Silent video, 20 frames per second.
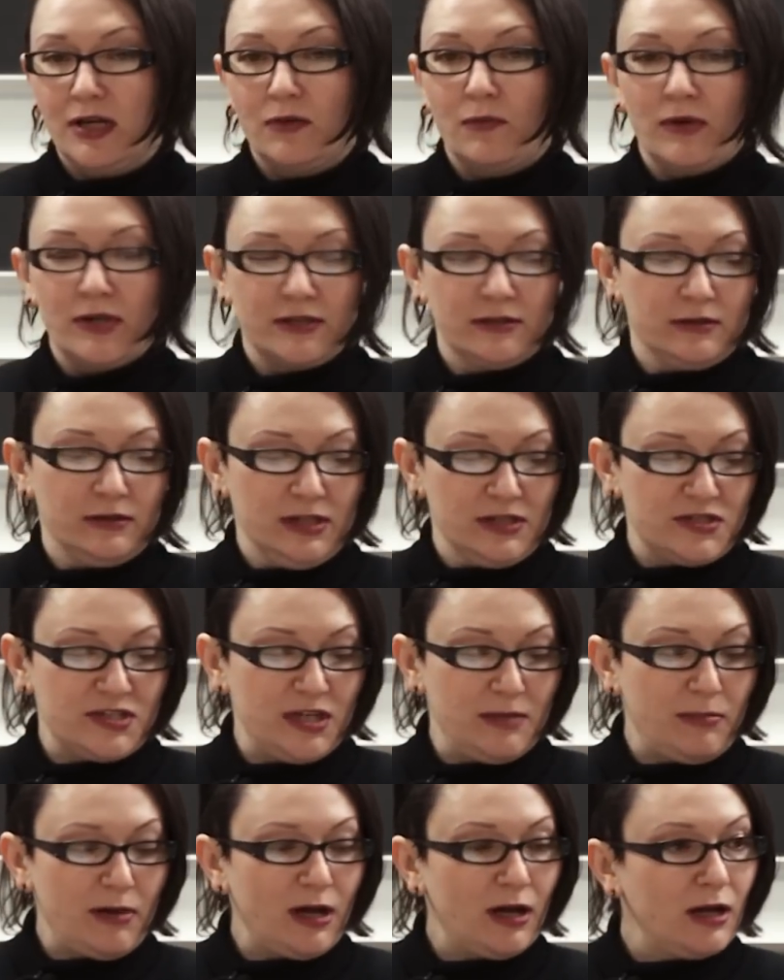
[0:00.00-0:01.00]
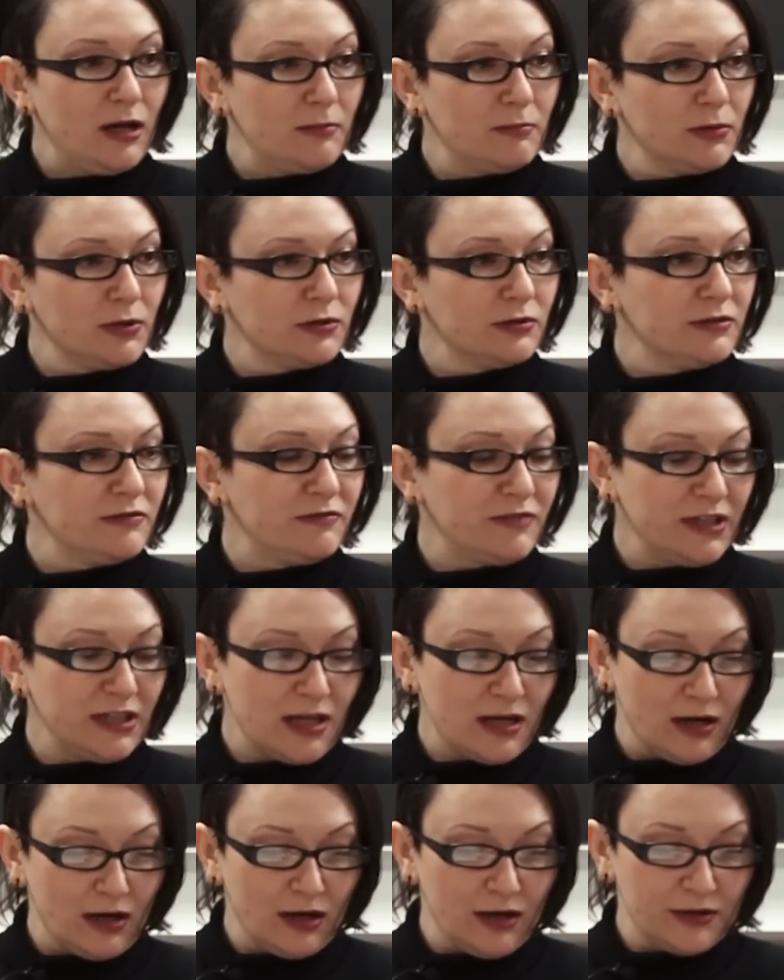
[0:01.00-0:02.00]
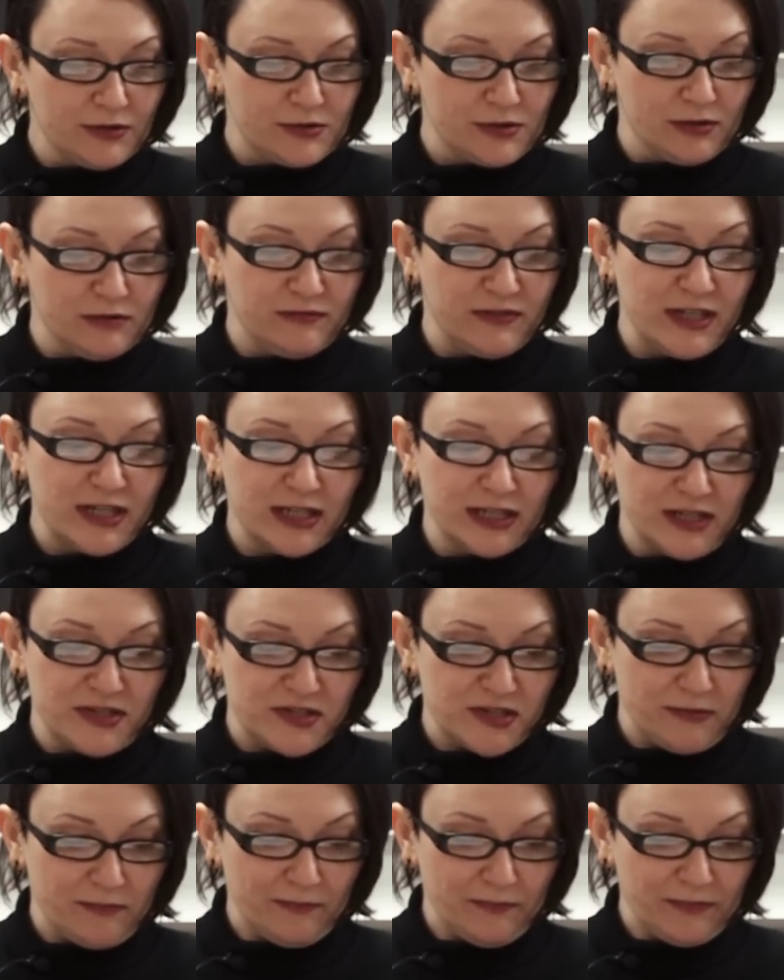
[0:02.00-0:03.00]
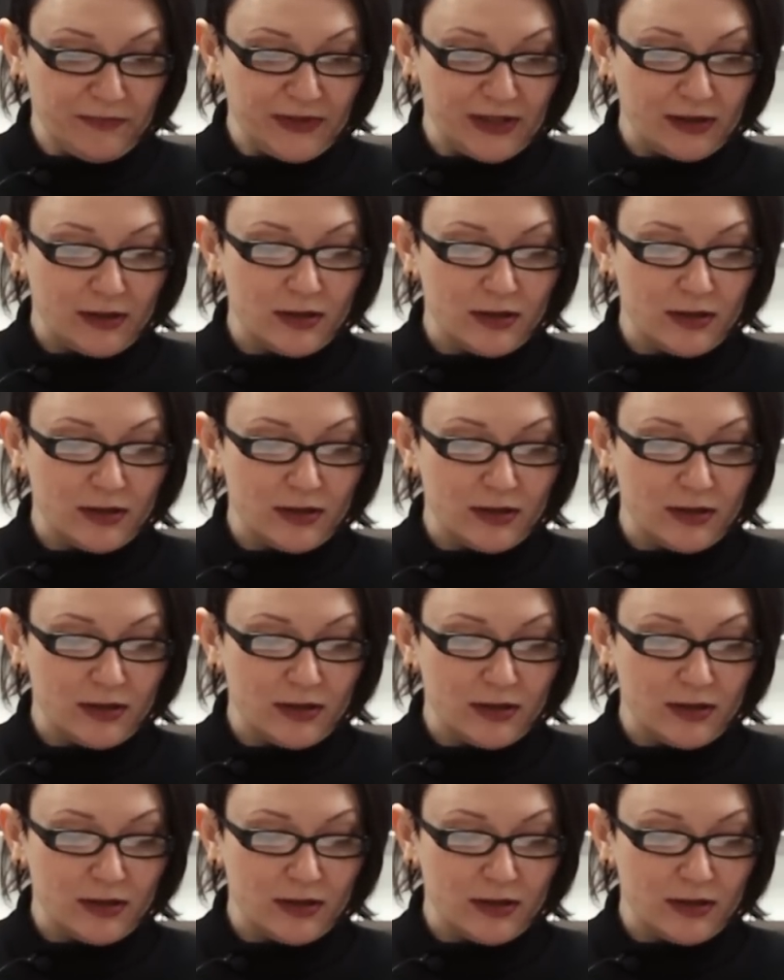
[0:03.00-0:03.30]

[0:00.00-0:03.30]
Whether it's hip-hop or graffiti art or veganism,